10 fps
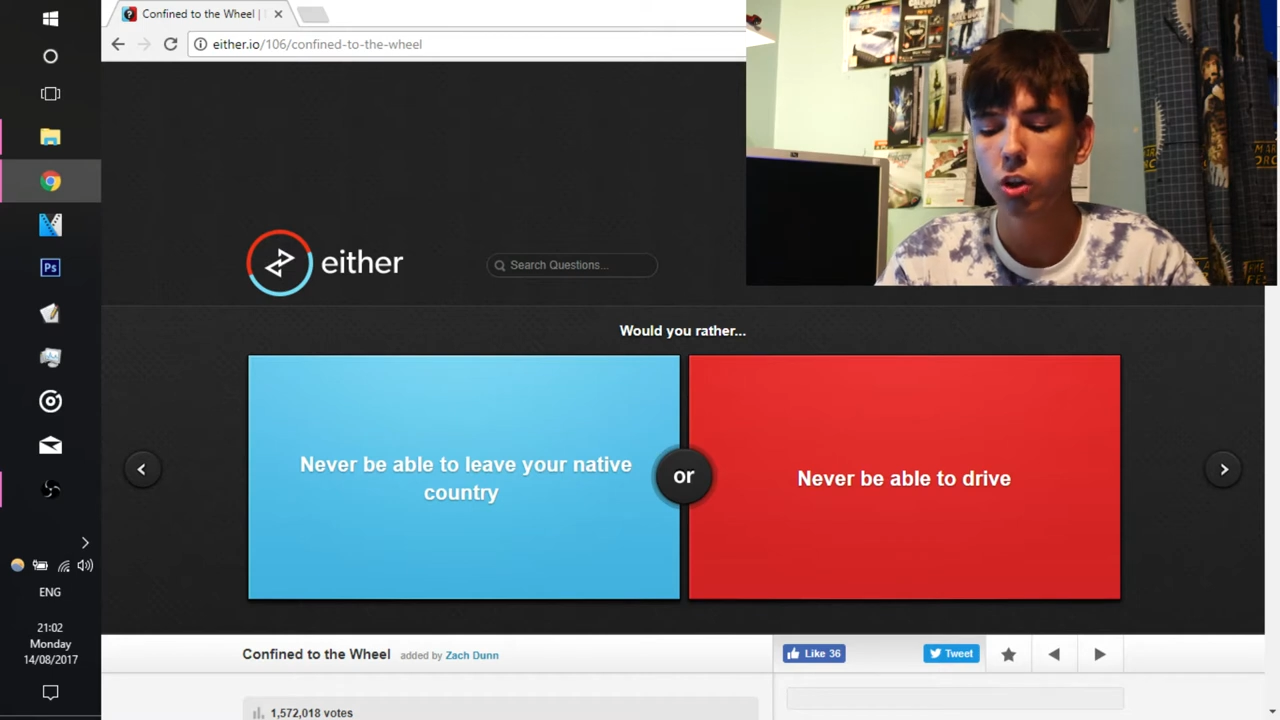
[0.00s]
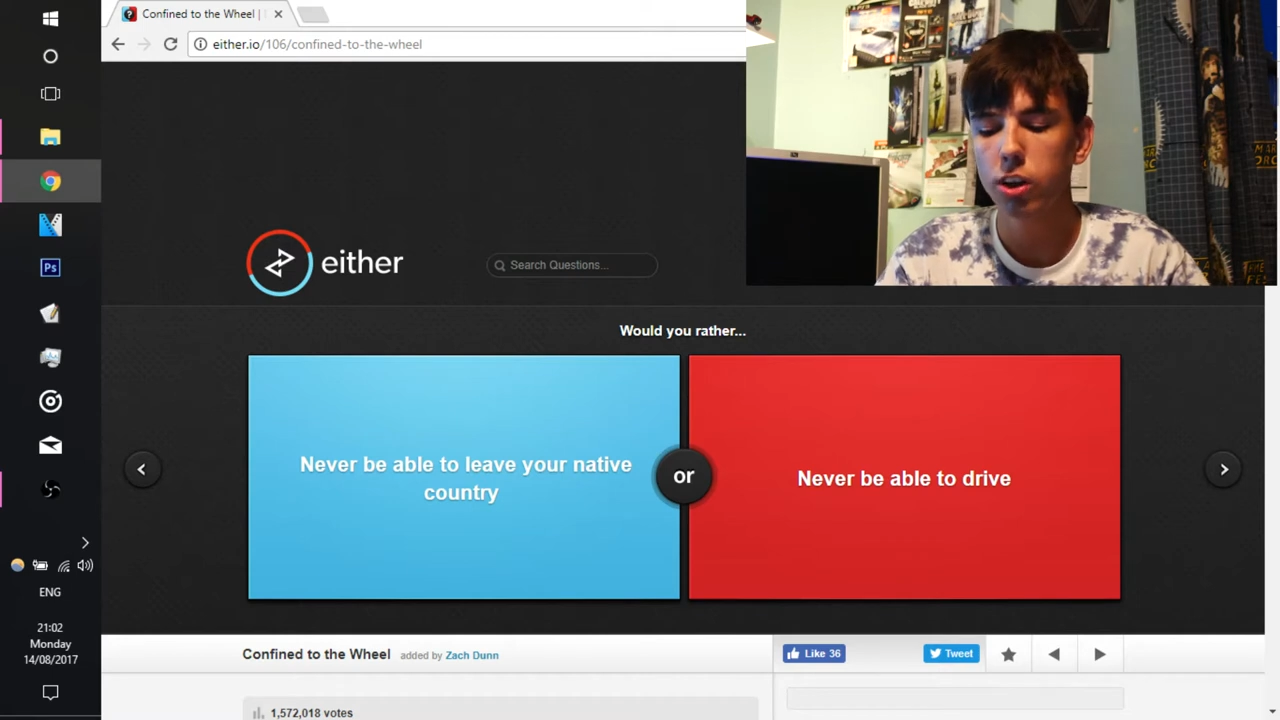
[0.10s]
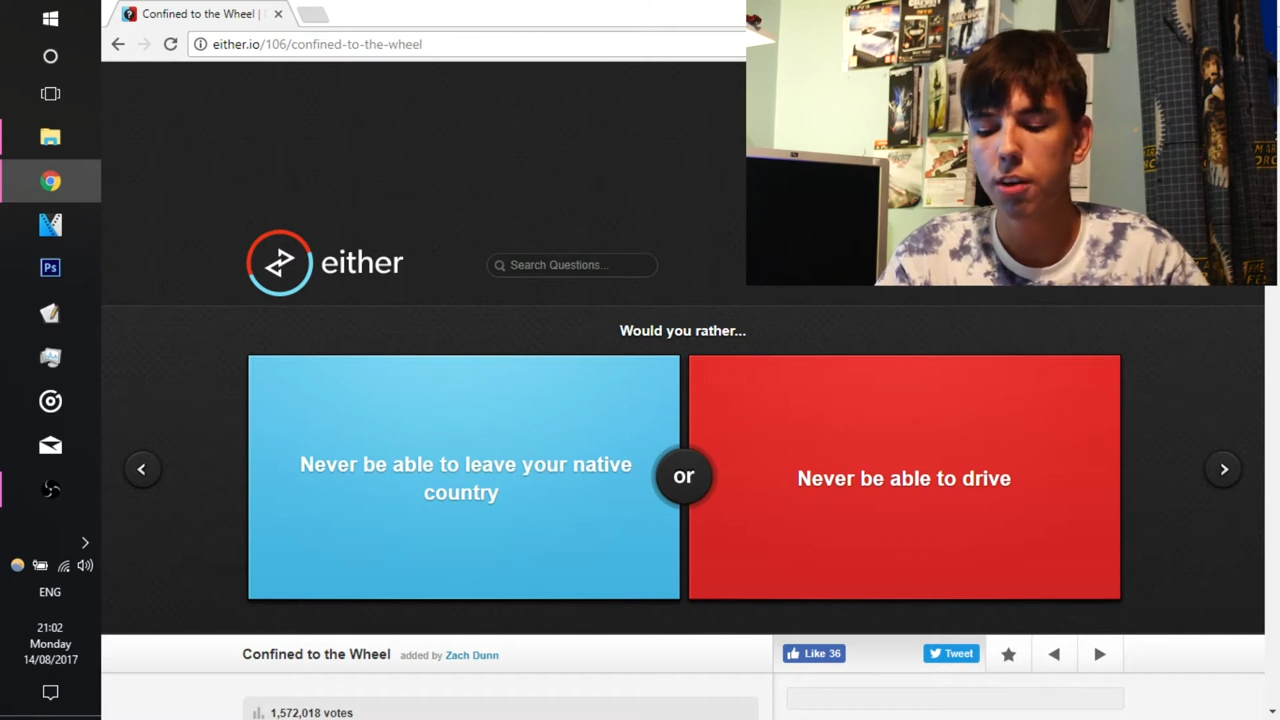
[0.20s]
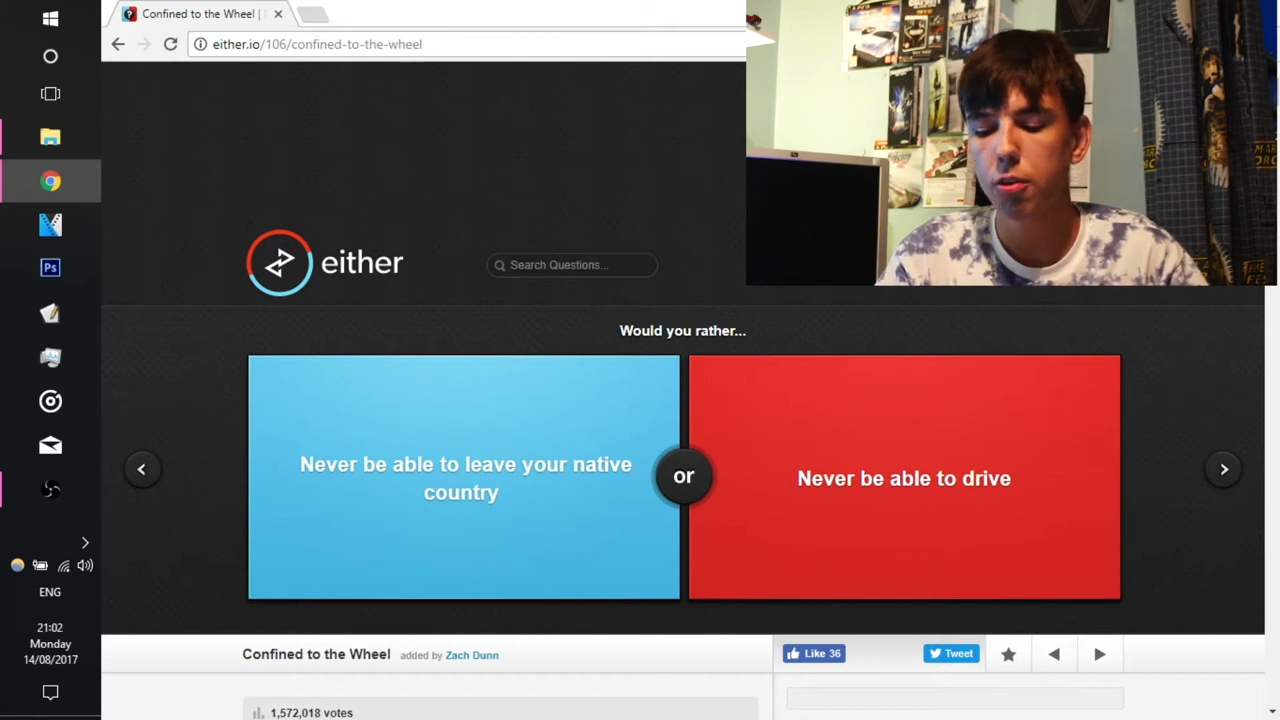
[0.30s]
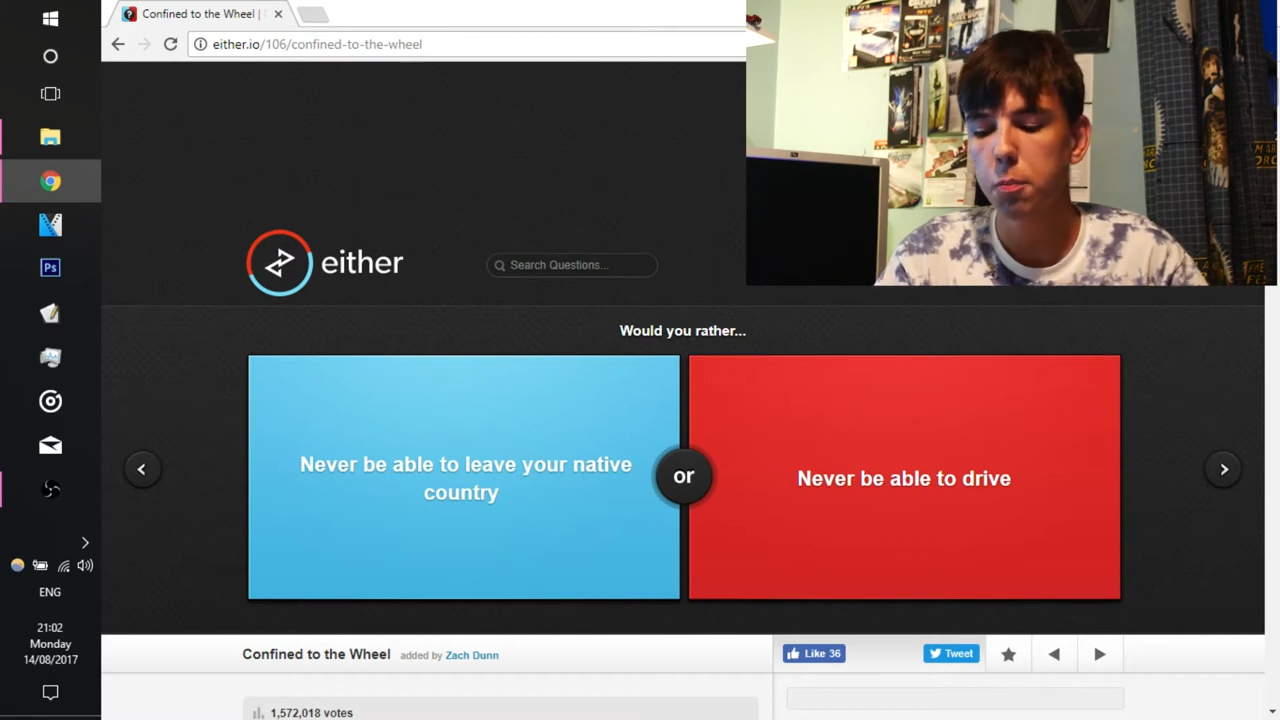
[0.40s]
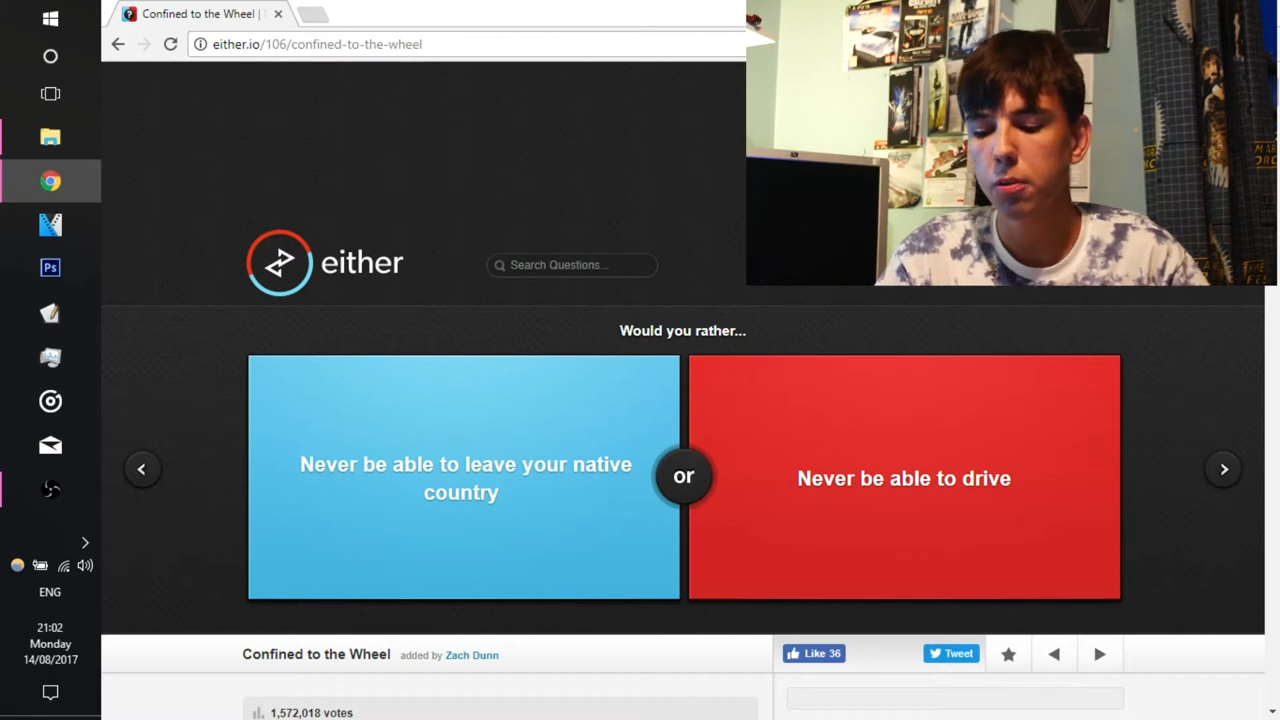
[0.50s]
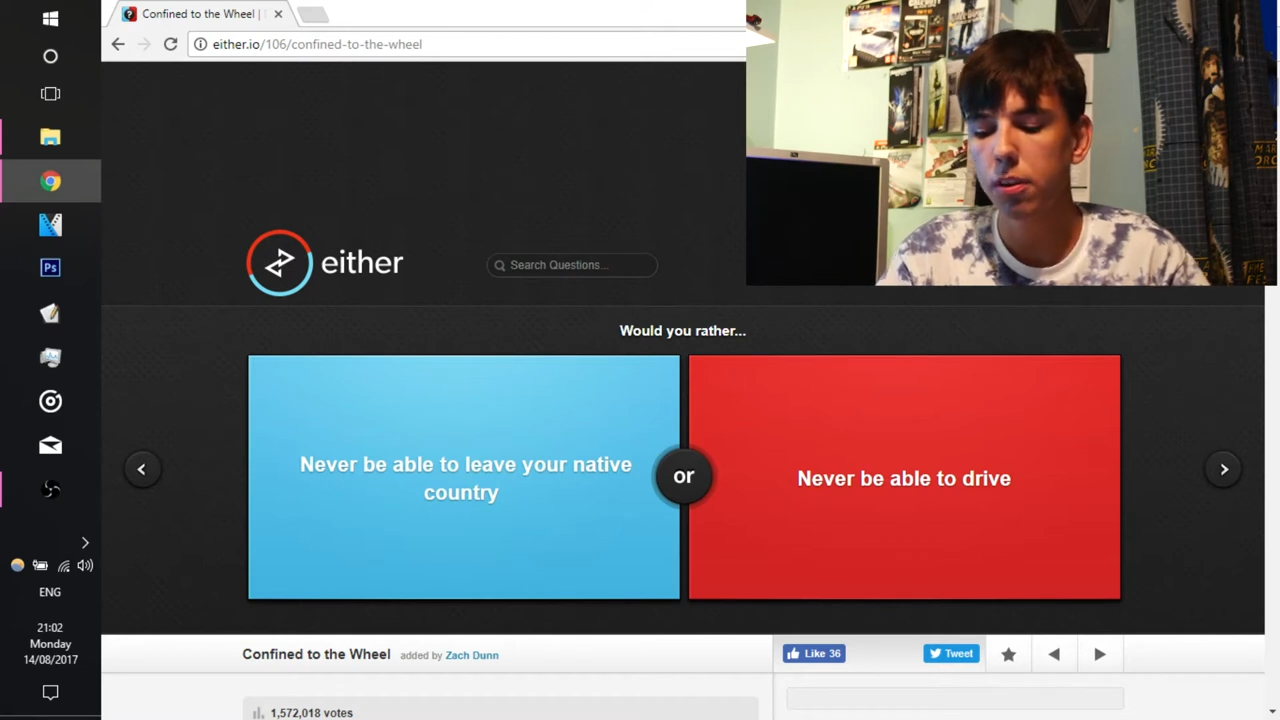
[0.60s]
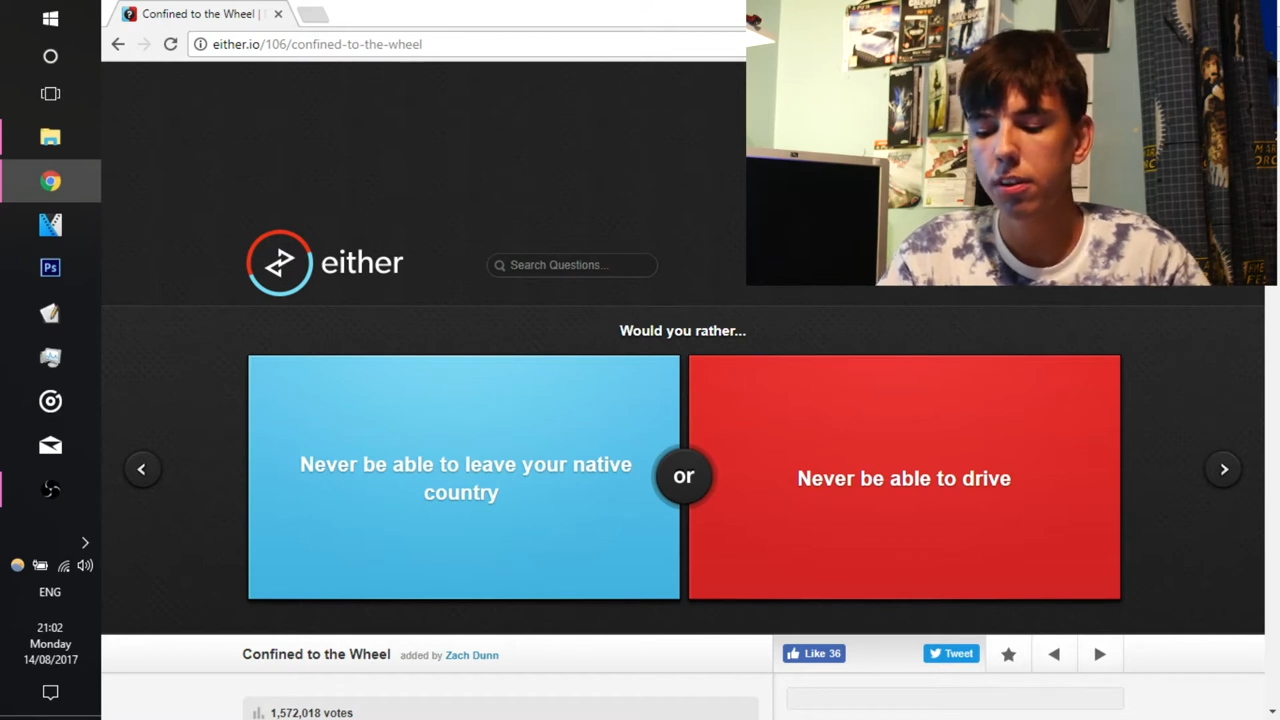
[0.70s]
or never be